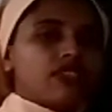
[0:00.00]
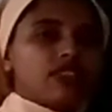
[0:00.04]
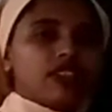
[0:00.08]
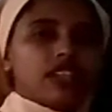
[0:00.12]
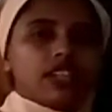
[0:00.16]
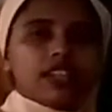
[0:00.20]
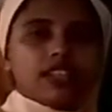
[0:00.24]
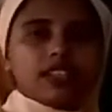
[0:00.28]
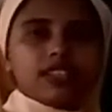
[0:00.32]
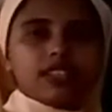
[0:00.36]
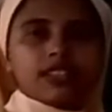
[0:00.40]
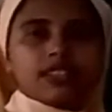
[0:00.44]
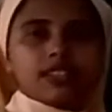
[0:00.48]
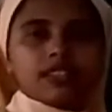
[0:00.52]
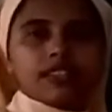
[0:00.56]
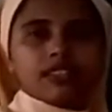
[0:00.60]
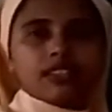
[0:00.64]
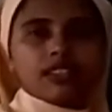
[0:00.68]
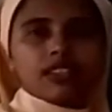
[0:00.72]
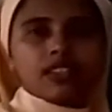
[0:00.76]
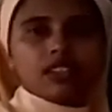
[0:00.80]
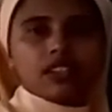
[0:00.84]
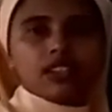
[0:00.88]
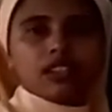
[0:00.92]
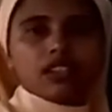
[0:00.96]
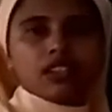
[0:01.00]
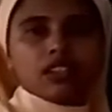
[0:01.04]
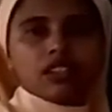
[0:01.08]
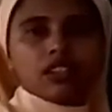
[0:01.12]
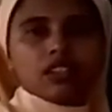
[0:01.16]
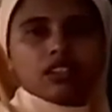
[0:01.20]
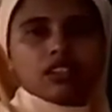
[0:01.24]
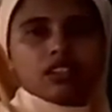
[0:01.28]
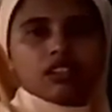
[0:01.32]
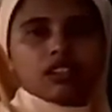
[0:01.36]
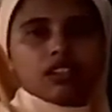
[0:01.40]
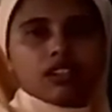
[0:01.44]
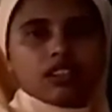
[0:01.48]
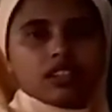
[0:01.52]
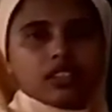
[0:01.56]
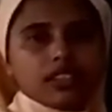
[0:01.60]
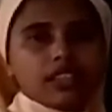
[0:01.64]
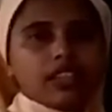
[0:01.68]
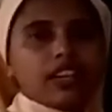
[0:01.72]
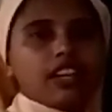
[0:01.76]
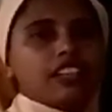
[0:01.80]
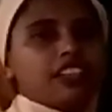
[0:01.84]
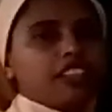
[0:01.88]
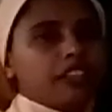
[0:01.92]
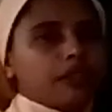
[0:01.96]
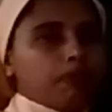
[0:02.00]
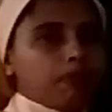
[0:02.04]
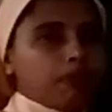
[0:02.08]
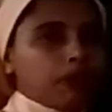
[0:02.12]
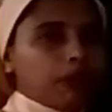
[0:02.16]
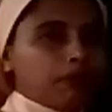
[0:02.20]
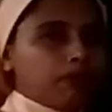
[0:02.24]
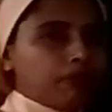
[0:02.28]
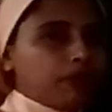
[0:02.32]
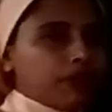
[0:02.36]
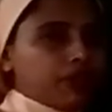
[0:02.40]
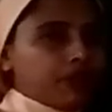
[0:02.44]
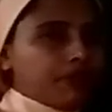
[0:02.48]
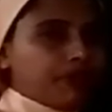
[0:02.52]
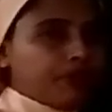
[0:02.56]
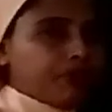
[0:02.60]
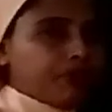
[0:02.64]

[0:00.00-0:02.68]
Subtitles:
well as the other people.